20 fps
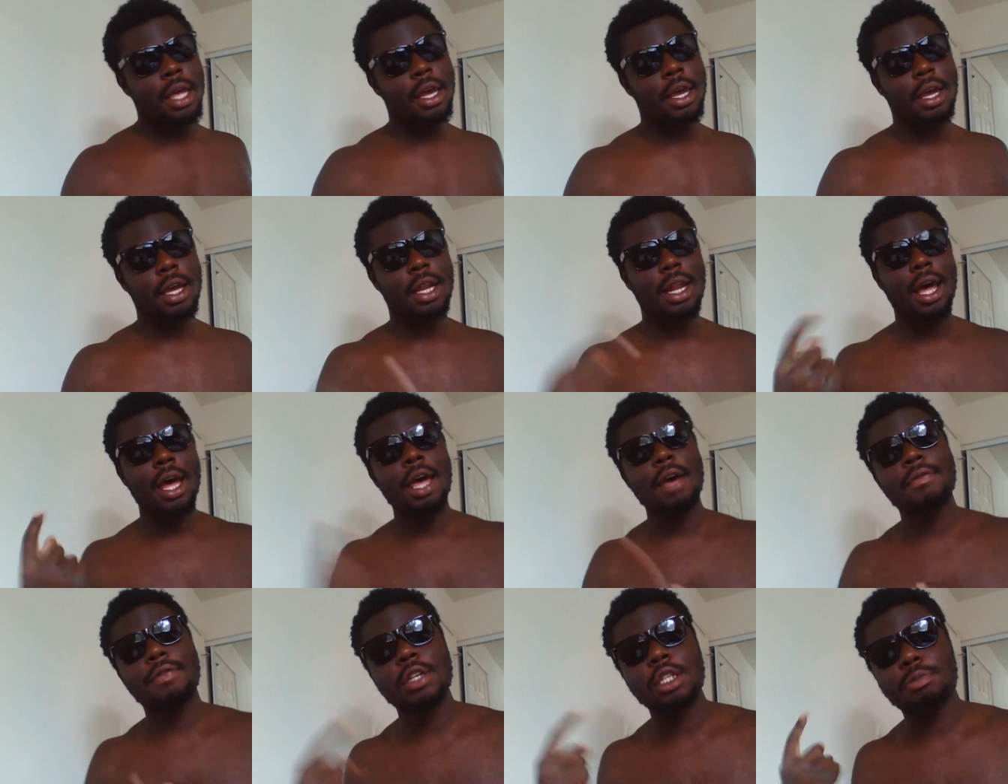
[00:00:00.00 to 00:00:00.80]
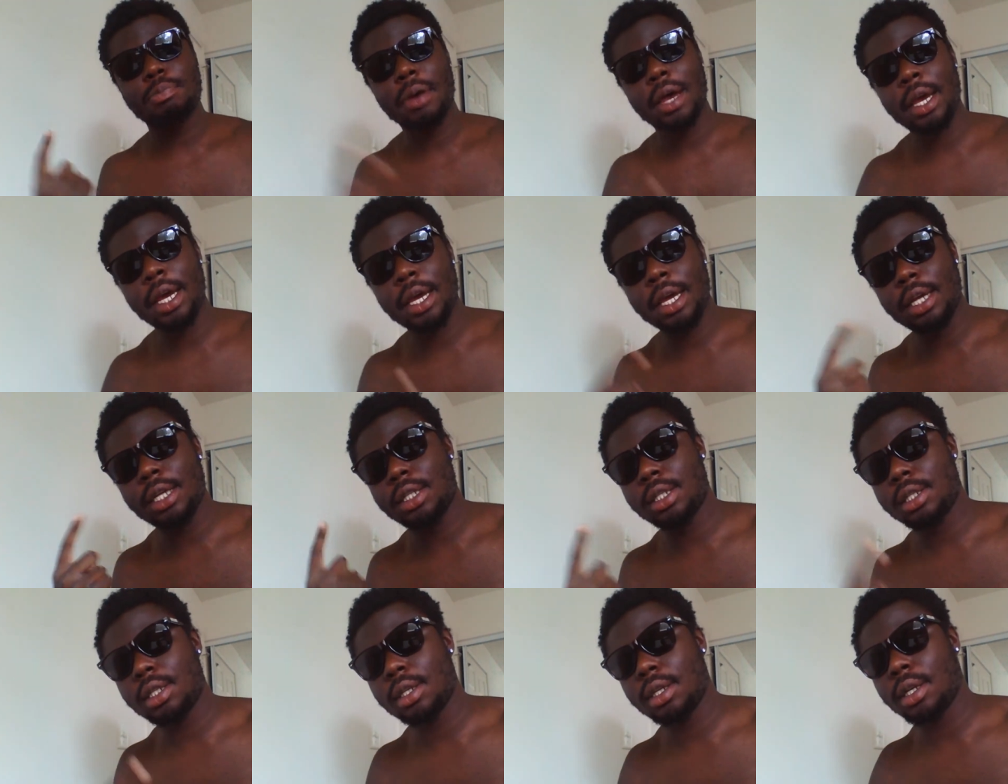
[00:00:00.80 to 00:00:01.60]
And I have this page
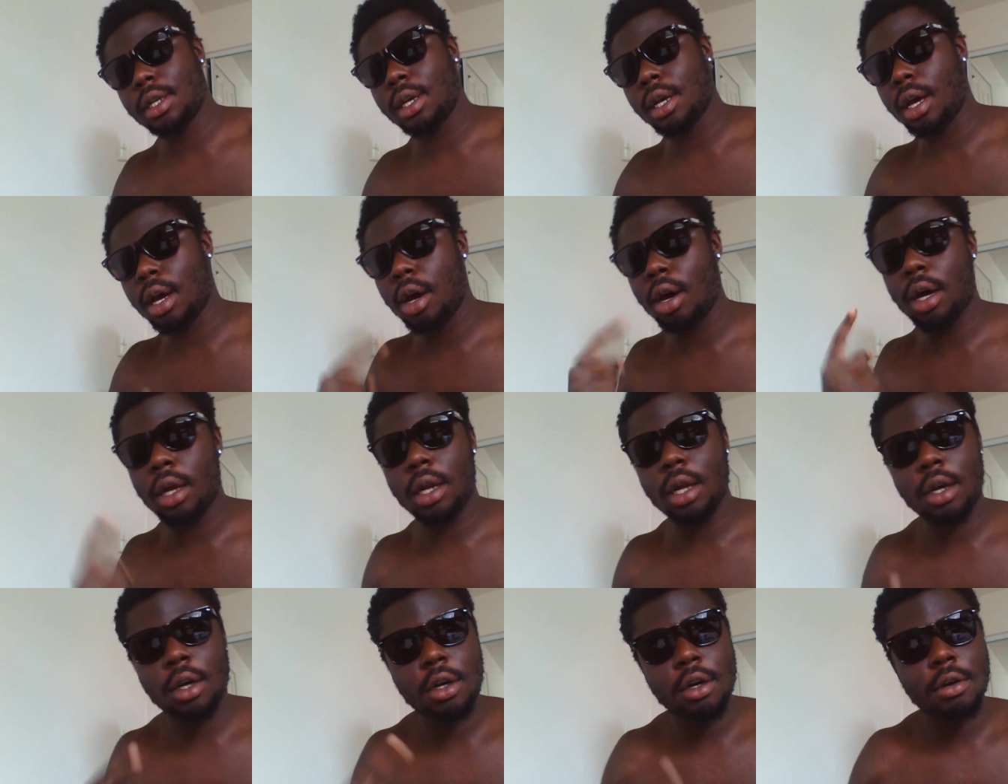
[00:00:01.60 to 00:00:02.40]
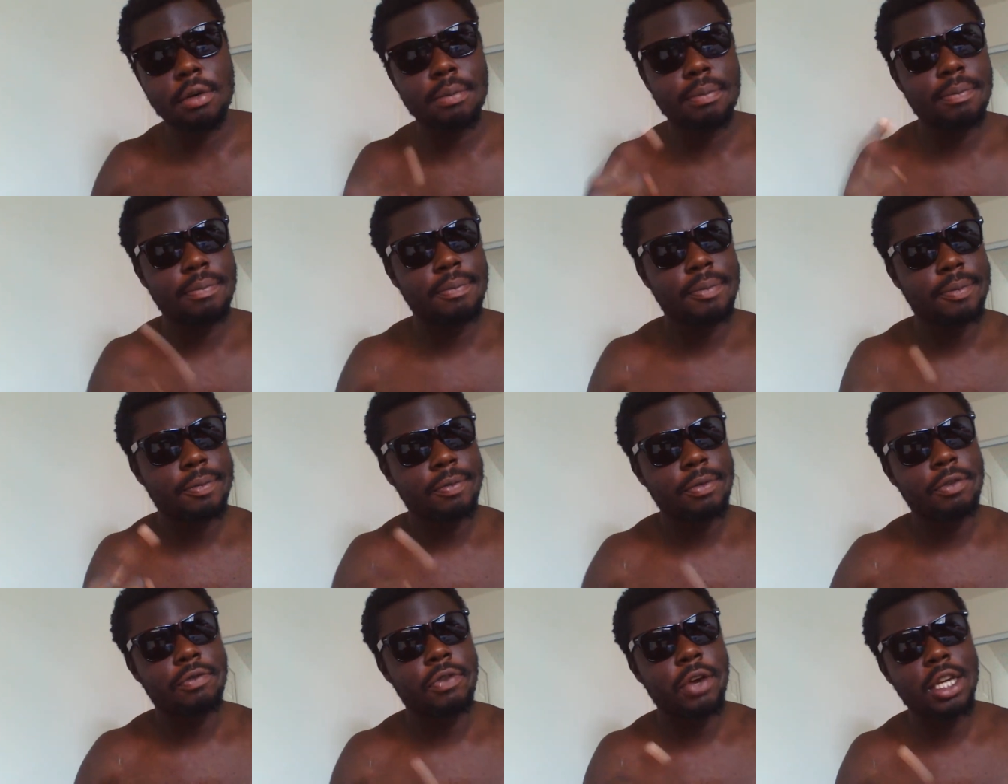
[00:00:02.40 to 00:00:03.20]
on um,
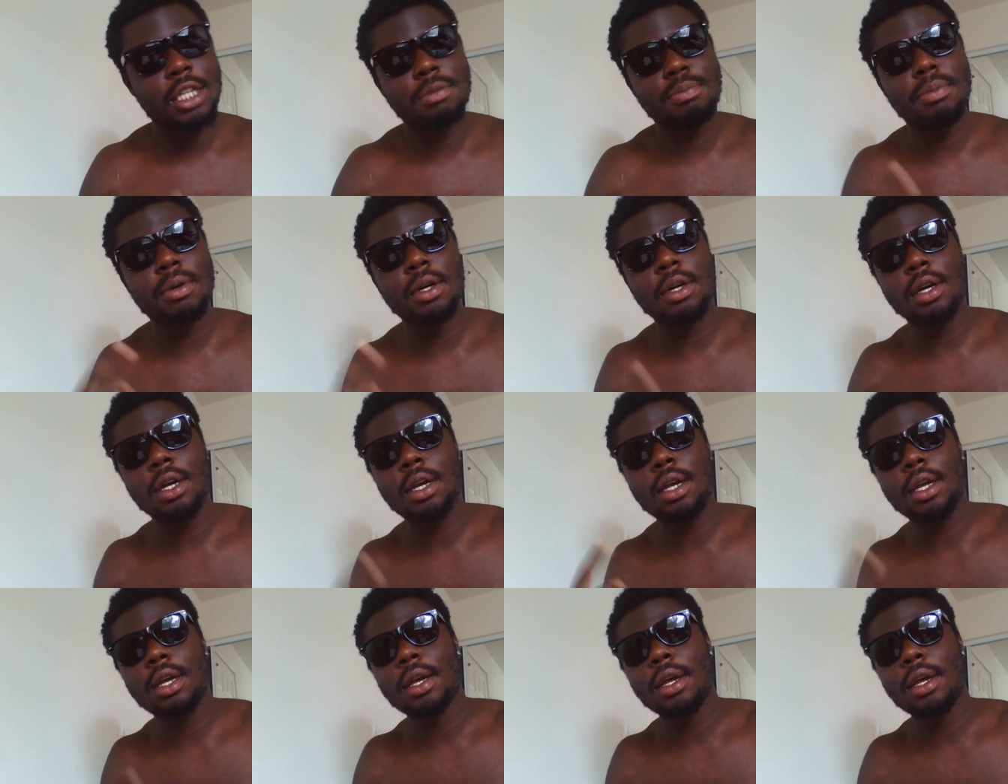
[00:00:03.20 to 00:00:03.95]
Facebook.